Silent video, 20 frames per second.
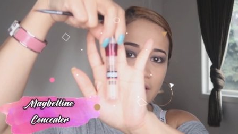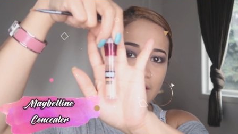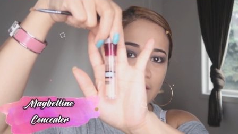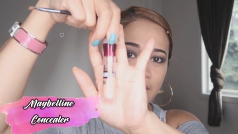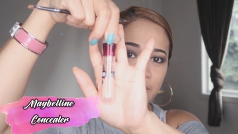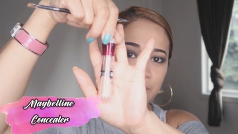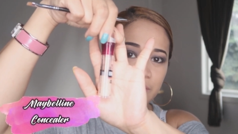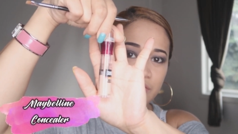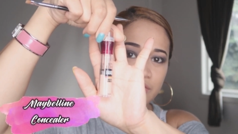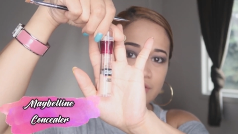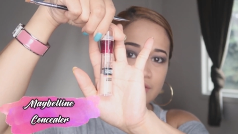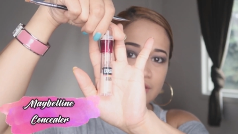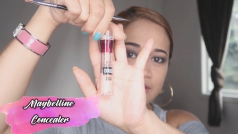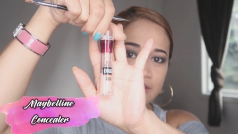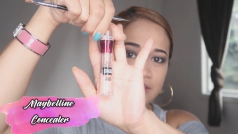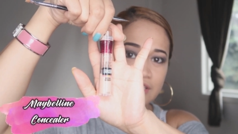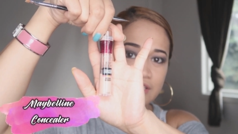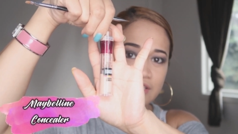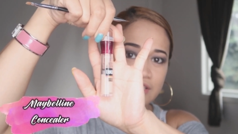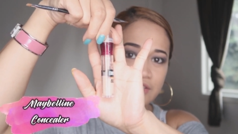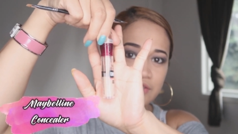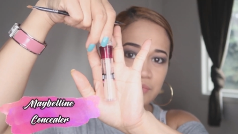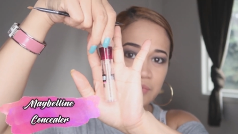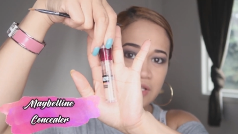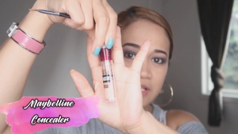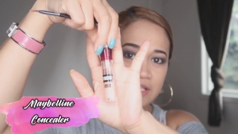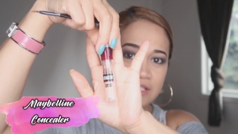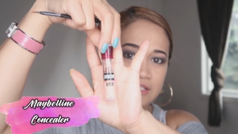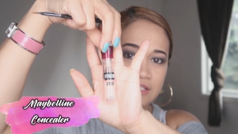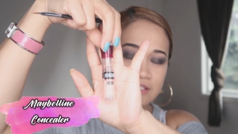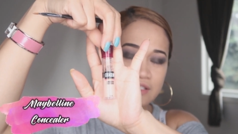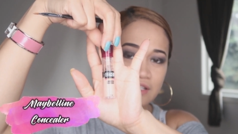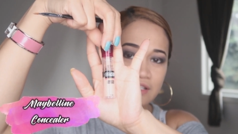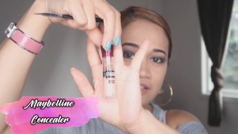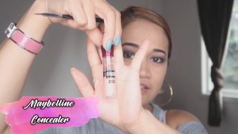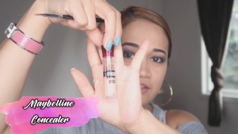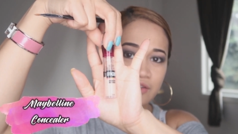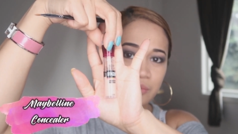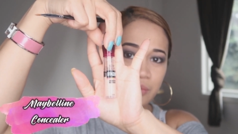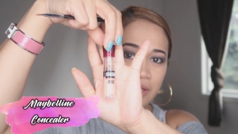and I'm using this is because it's
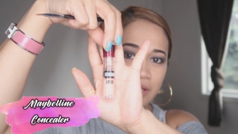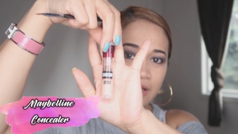a little